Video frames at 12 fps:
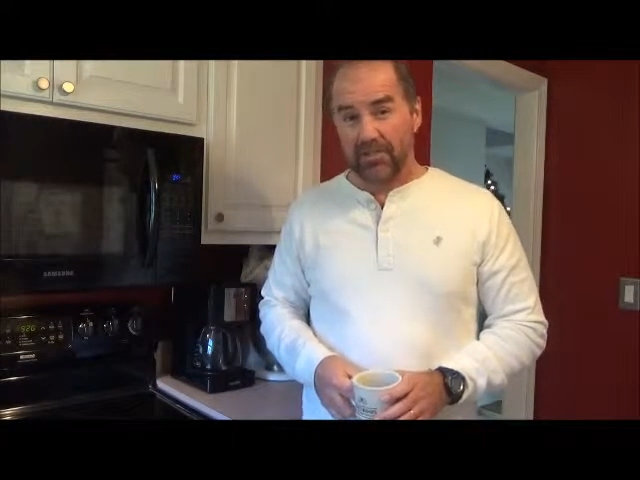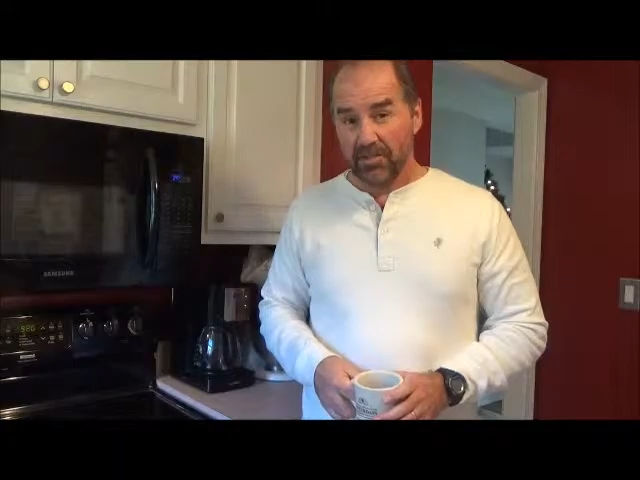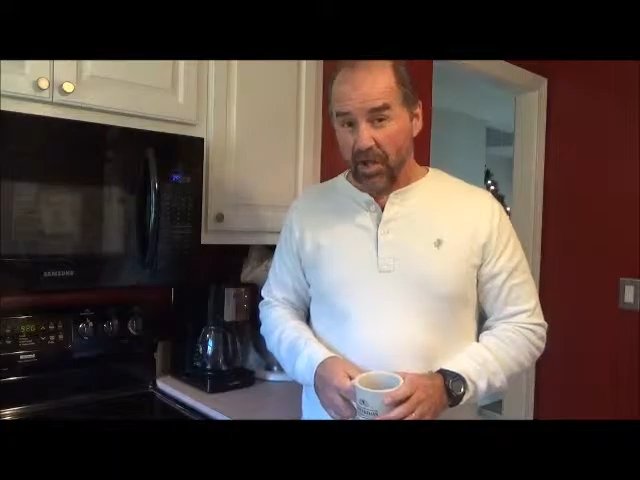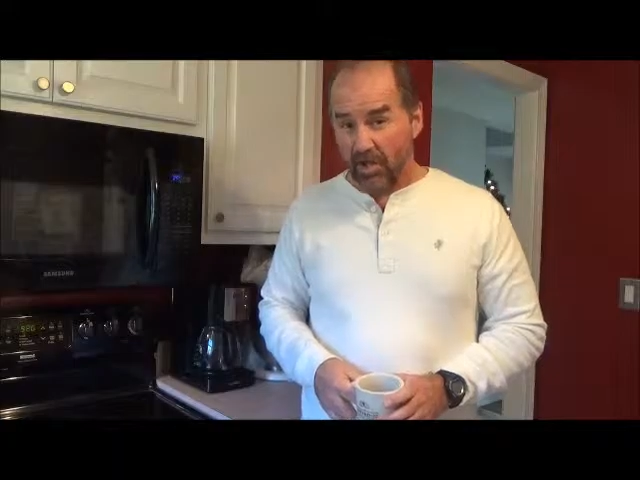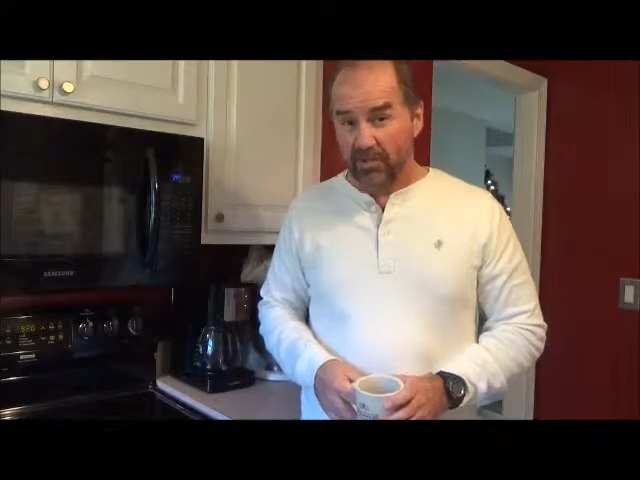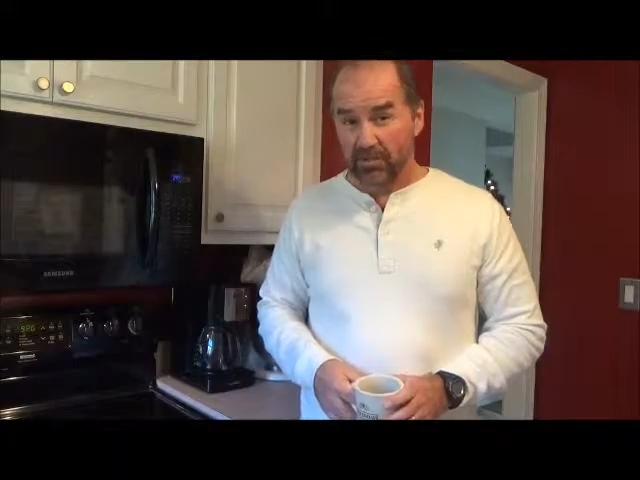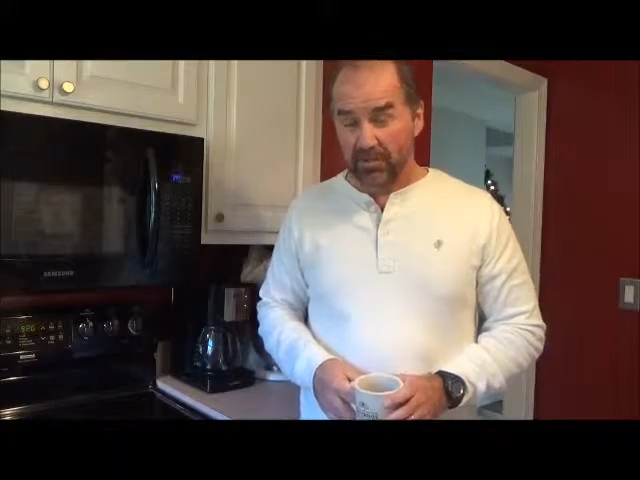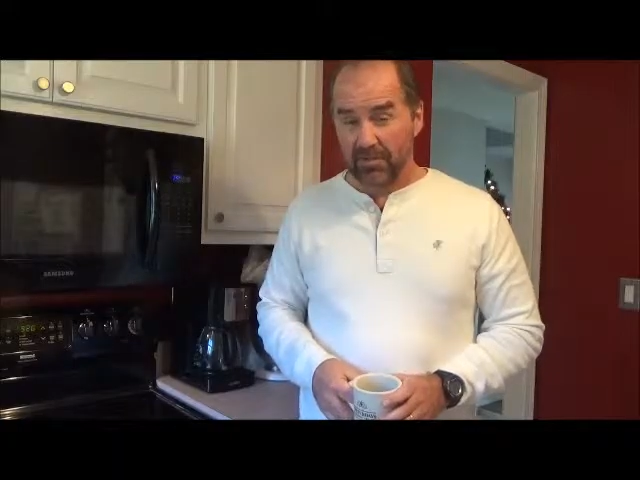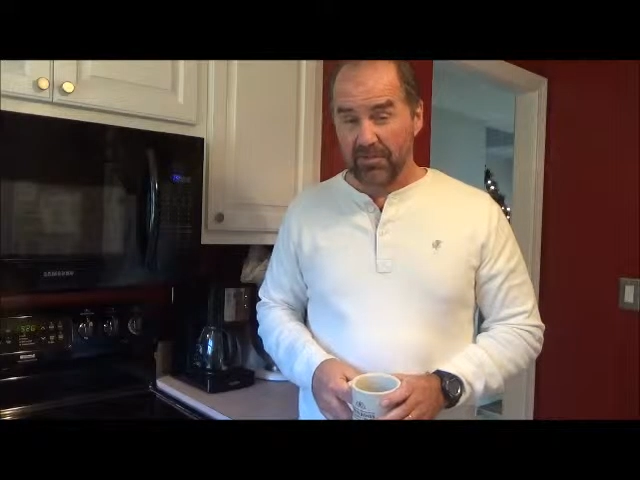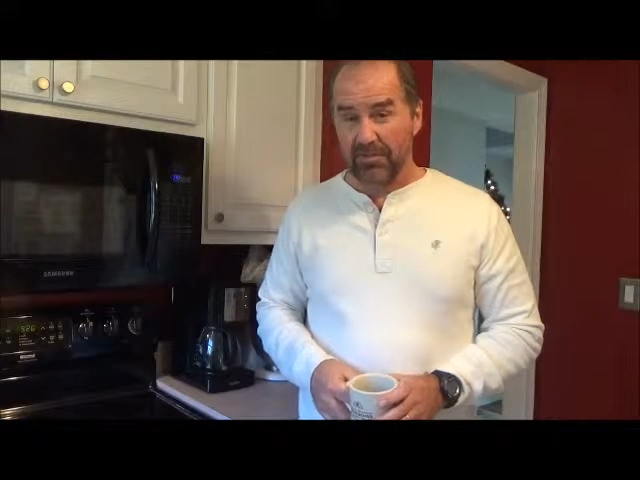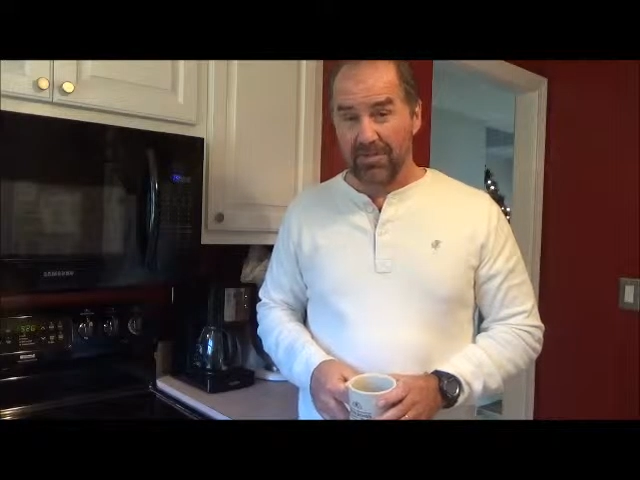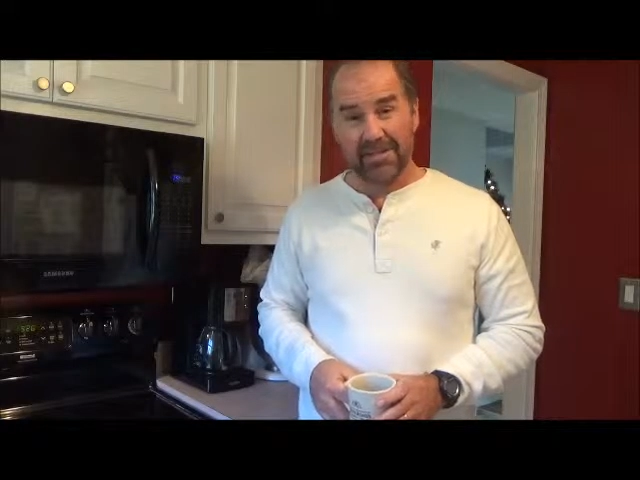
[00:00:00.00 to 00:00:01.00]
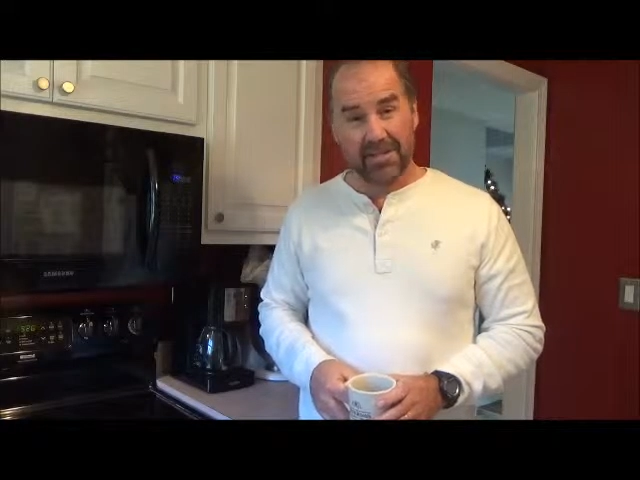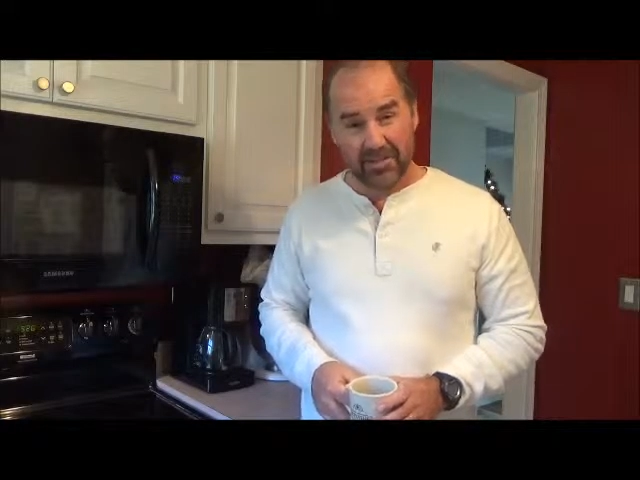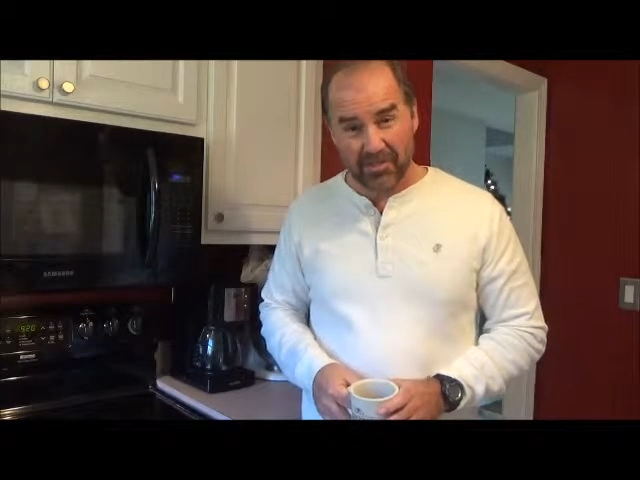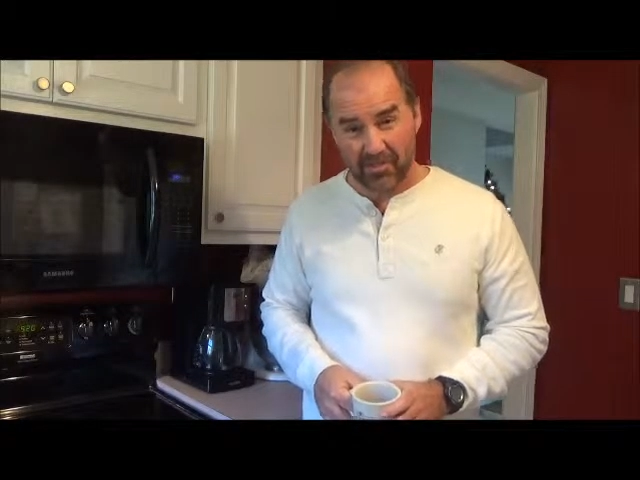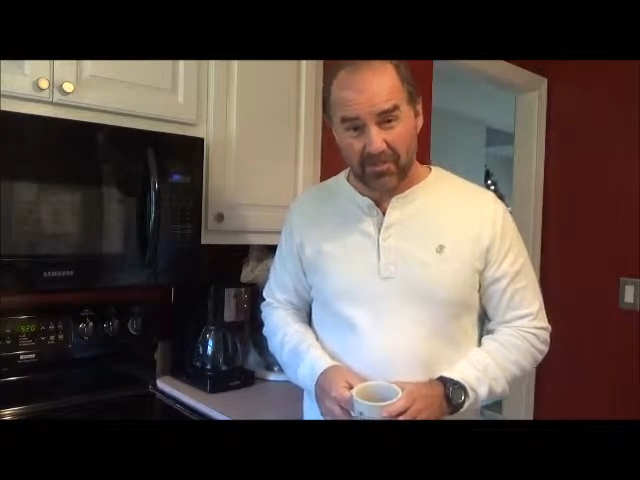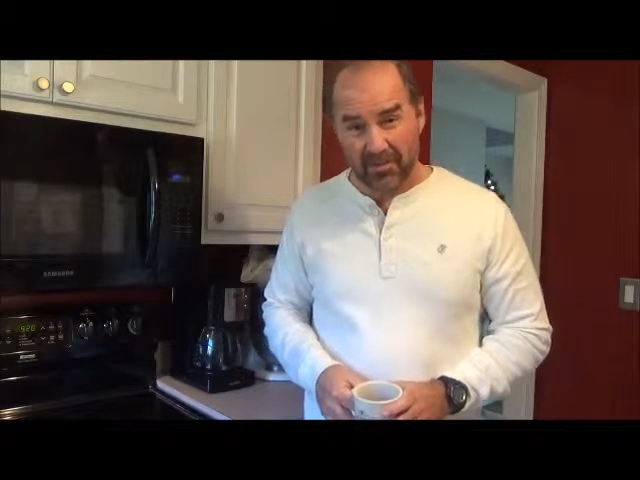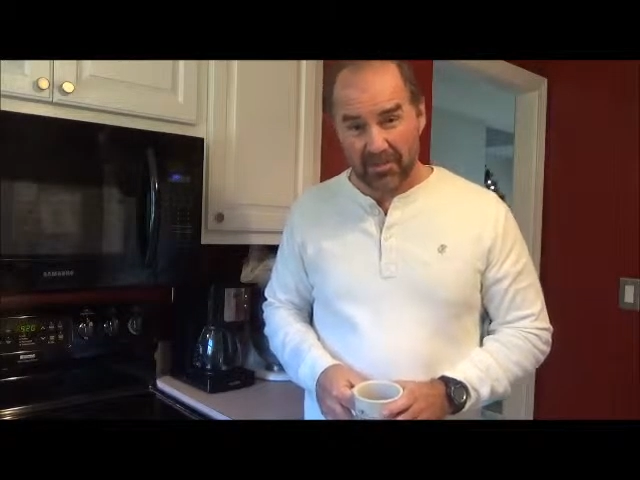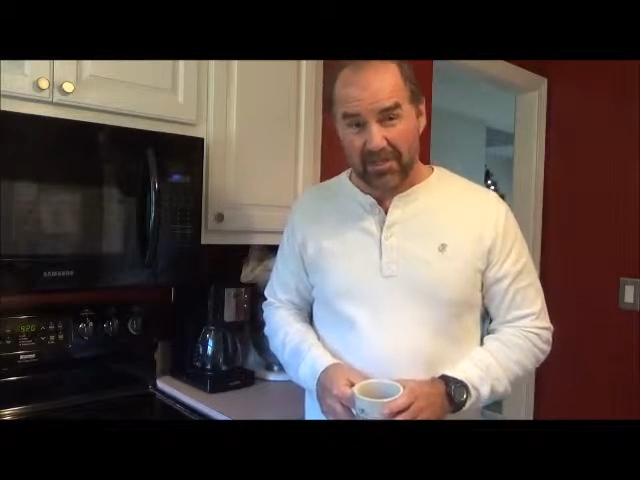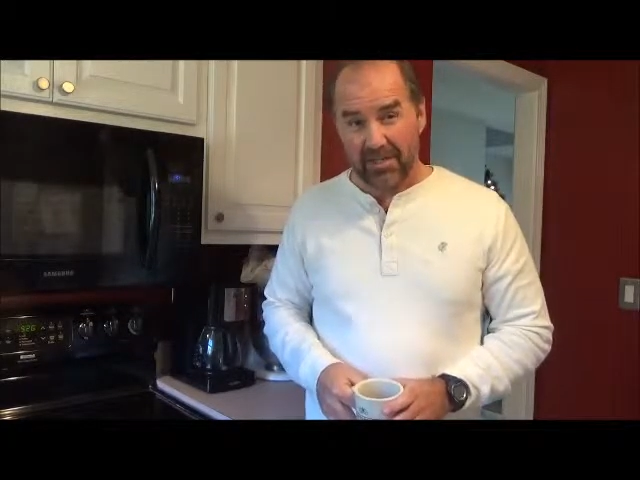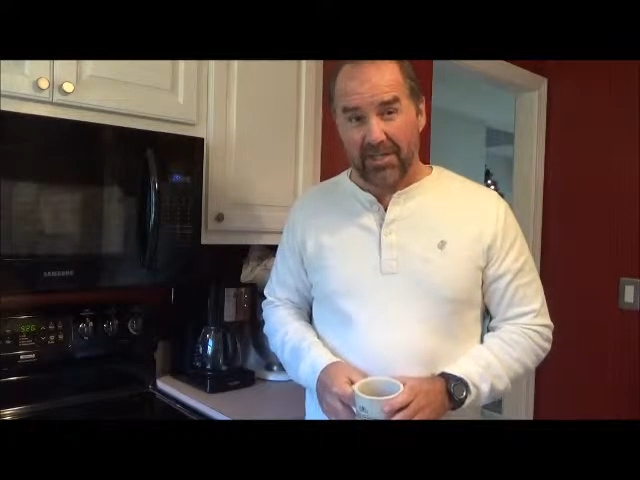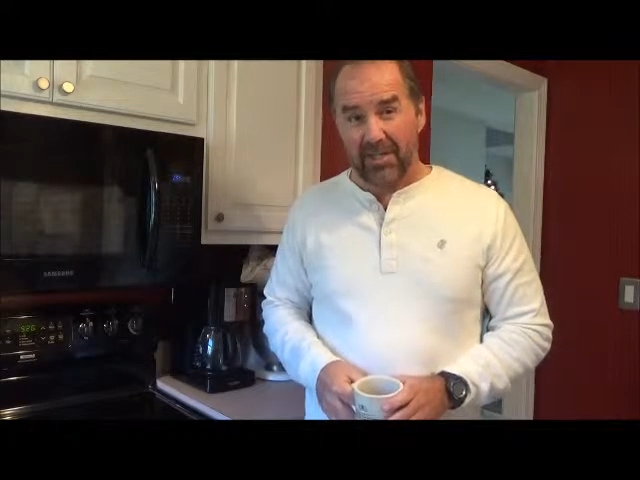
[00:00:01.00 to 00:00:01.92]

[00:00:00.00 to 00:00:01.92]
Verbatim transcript: doctrine and history.